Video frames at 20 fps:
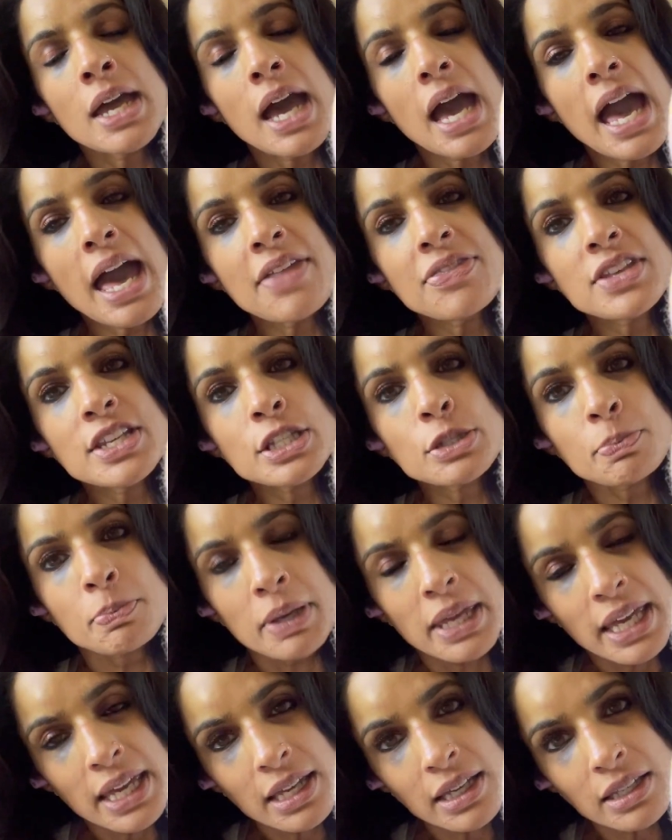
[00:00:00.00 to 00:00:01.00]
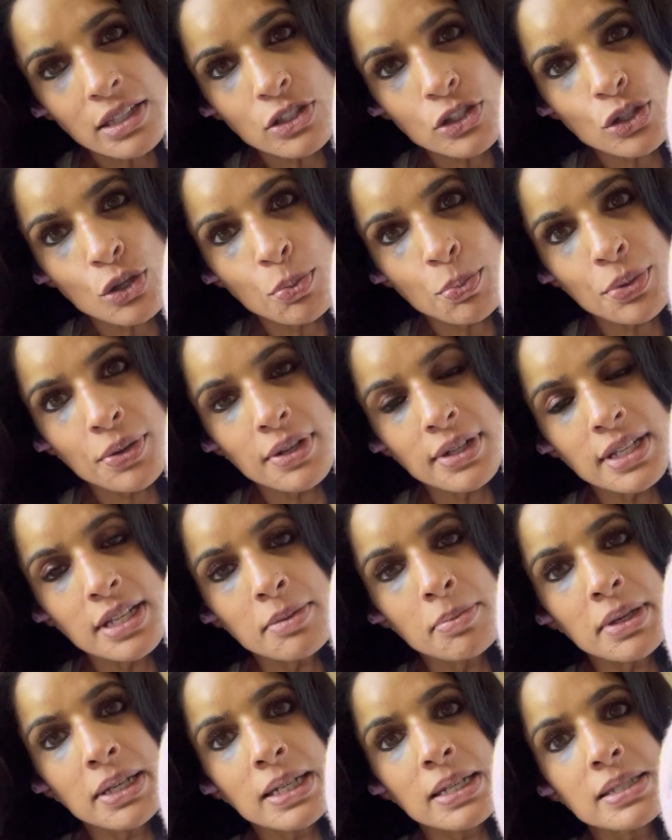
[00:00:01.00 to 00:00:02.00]
And this pink is so pretty
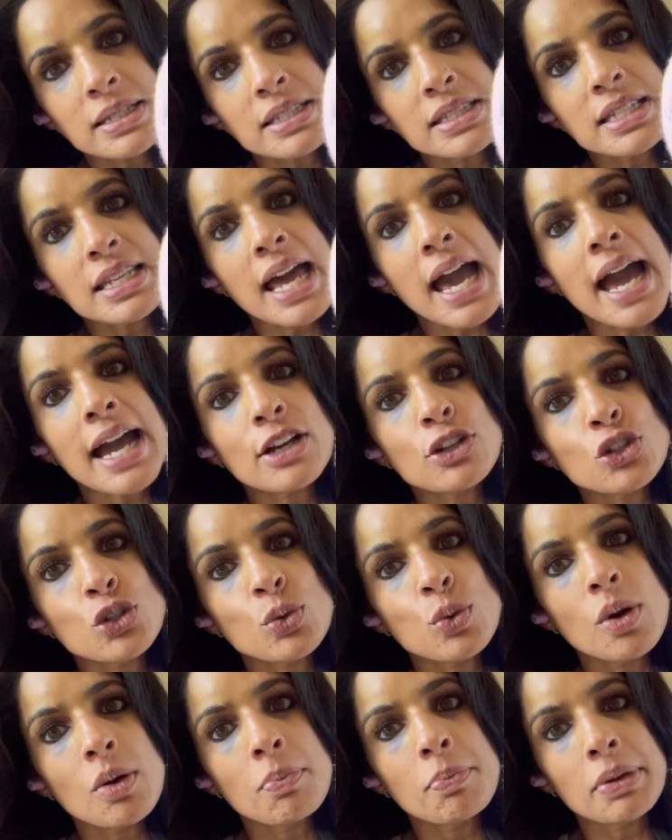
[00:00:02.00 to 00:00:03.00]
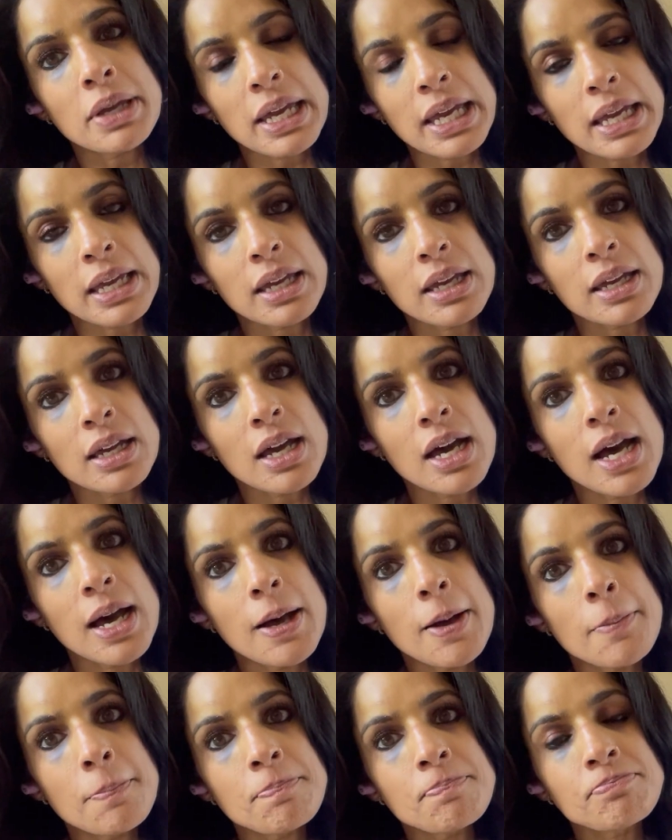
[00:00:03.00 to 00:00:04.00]
because it's an actual pink.
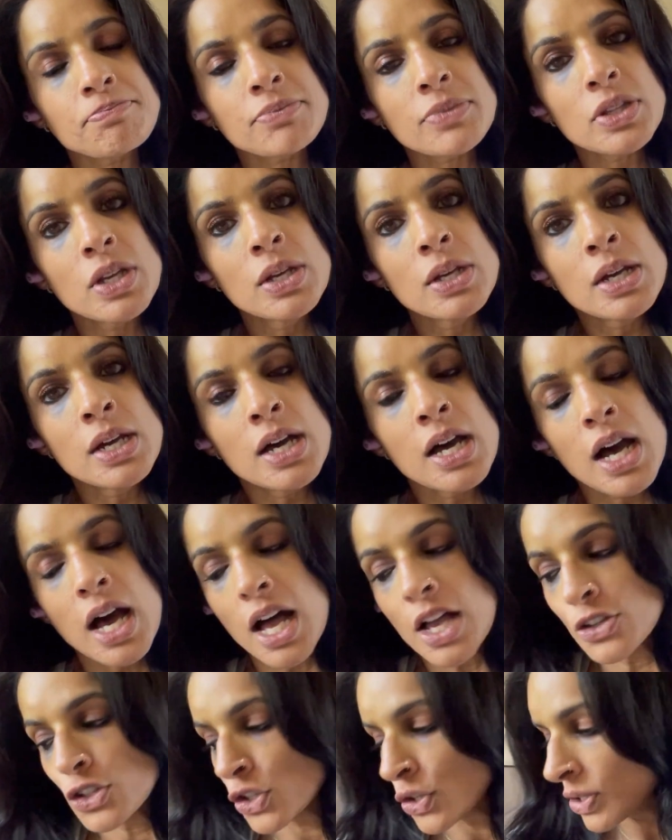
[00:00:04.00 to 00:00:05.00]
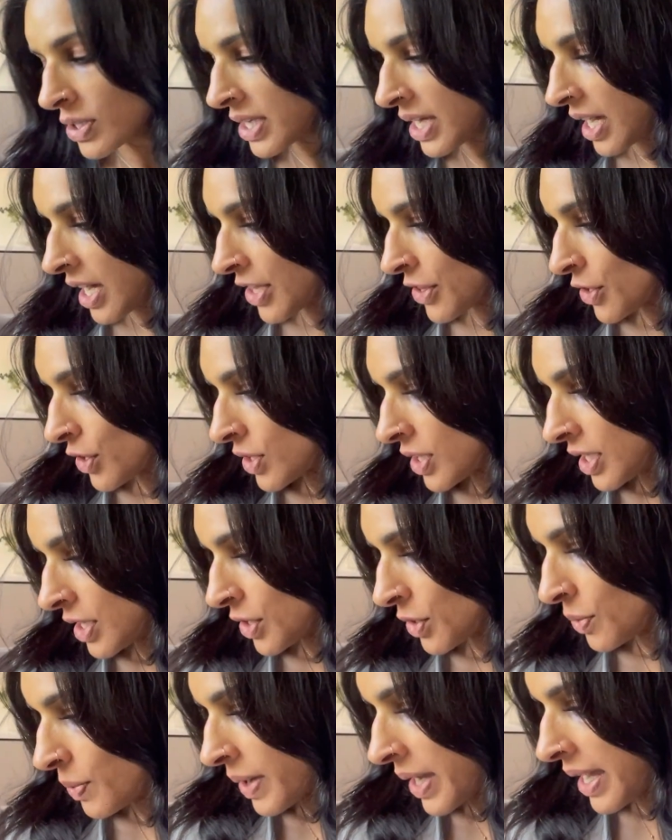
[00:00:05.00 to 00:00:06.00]
I'll show you the other
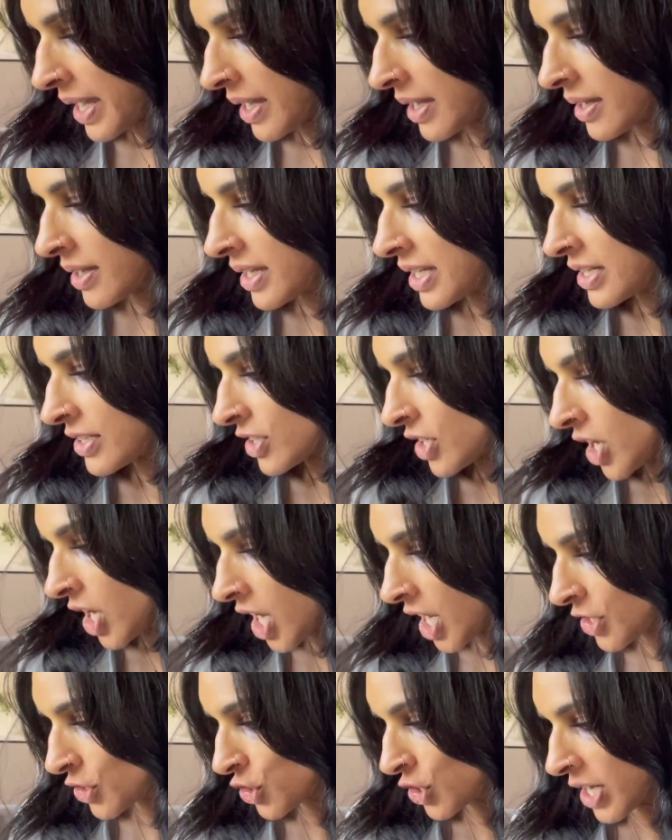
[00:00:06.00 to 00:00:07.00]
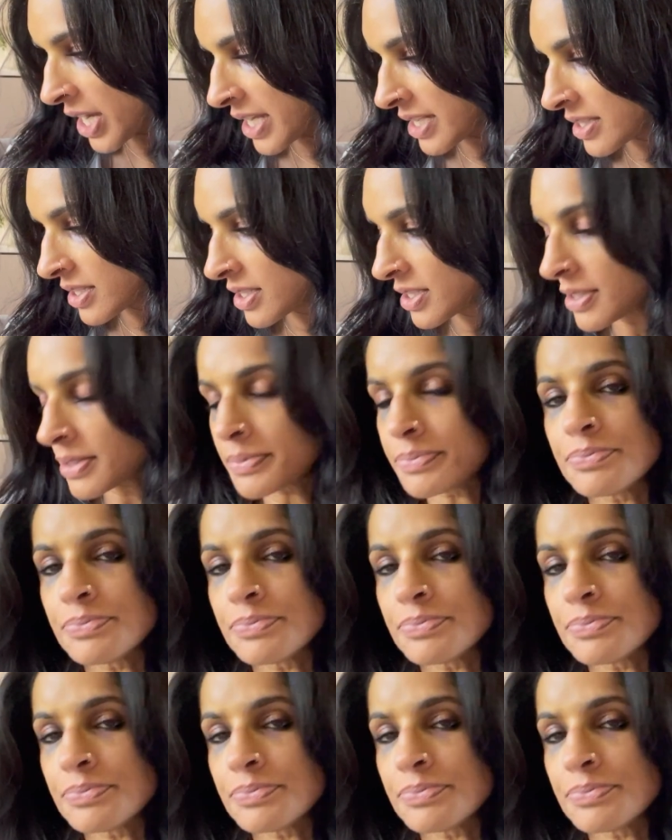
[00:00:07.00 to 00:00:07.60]
colorway in contrast,